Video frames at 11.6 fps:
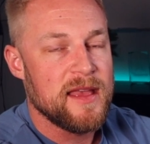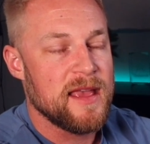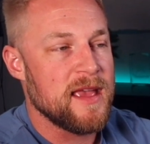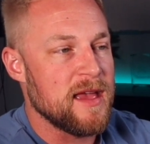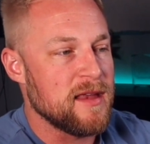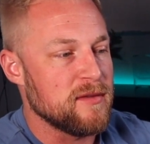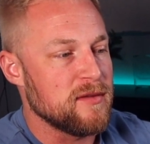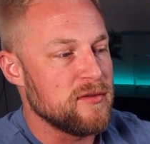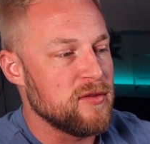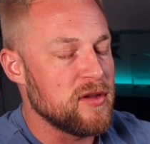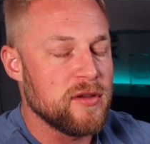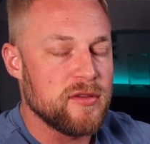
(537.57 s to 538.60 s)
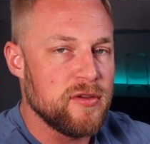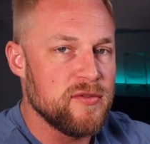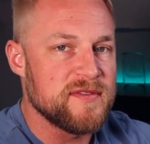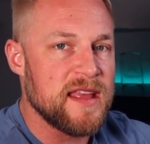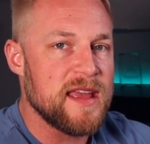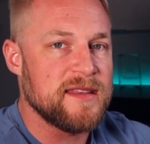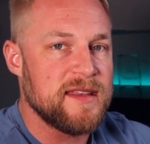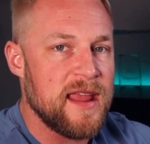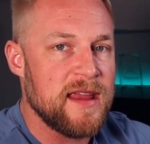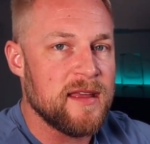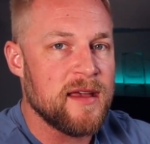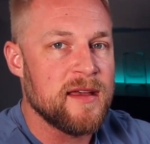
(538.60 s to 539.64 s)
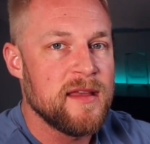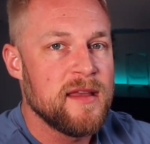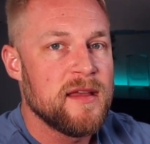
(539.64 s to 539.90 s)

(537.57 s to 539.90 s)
And you can use that data